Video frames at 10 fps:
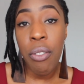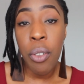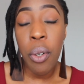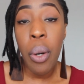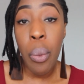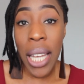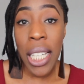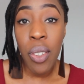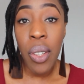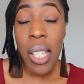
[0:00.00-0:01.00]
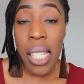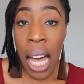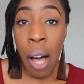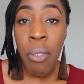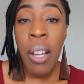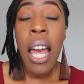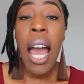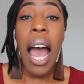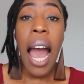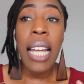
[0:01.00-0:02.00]
for a wedding yourself,
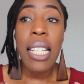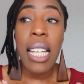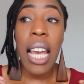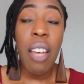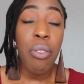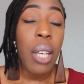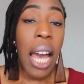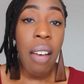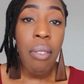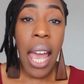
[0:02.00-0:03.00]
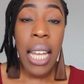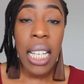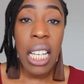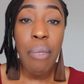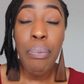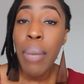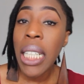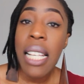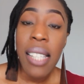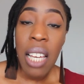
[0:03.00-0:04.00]
and if you have any
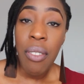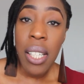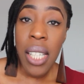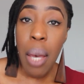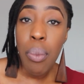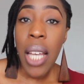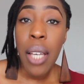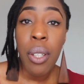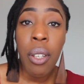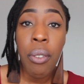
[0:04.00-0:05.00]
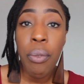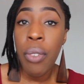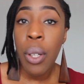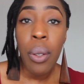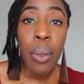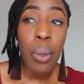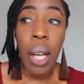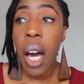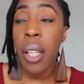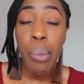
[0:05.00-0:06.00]
money saving tips that you feel
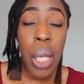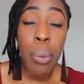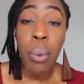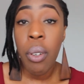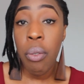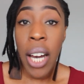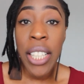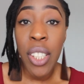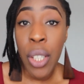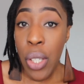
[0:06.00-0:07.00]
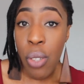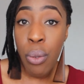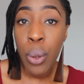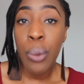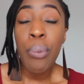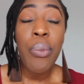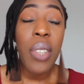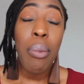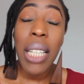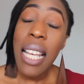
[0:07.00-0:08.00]
other people will find useful,
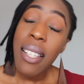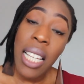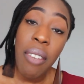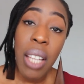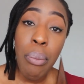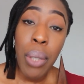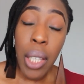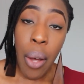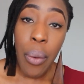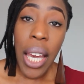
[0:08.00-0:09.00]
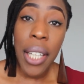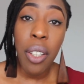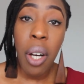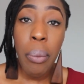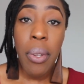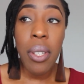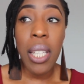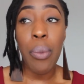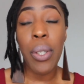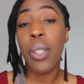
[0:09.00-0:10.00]
please leave them below in the comments so
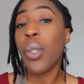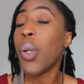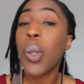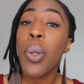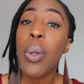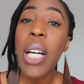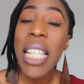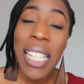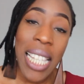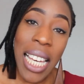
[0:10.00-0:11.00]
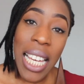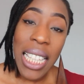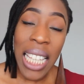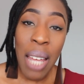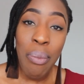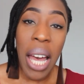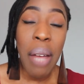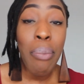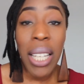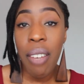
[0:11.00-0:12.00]
that we can all see them
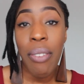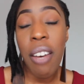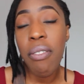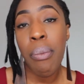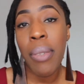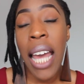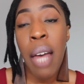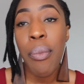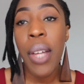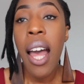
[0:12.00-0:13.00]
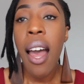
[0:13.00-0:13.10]
and benefit from them.